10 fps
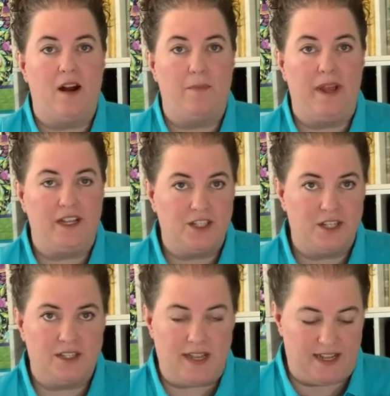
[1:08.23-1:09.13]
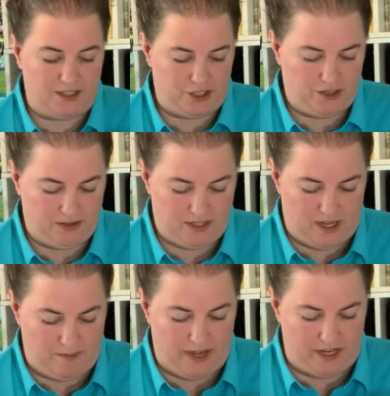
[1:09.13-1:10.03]
our pages as it shows us
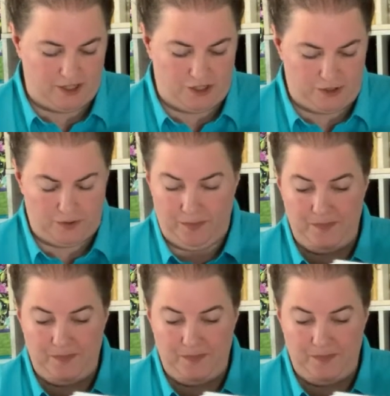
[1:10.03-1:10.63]
on page 2.